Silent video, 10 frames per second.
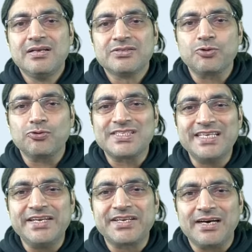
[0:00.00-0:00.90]
So
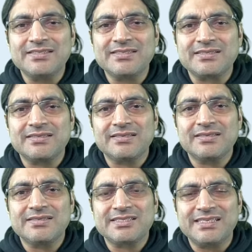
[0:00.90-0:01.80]
C does
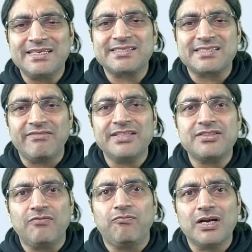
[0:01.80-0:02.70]
6/7
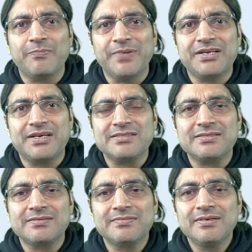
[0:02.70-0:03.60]
of what B does.